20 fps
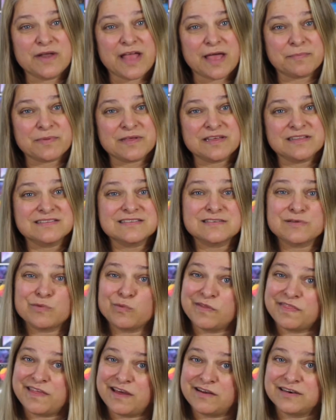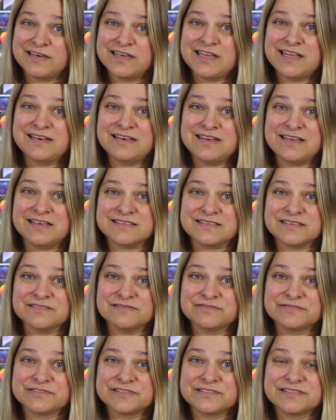napkins without any
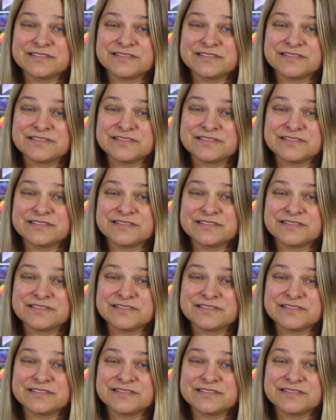adhesive.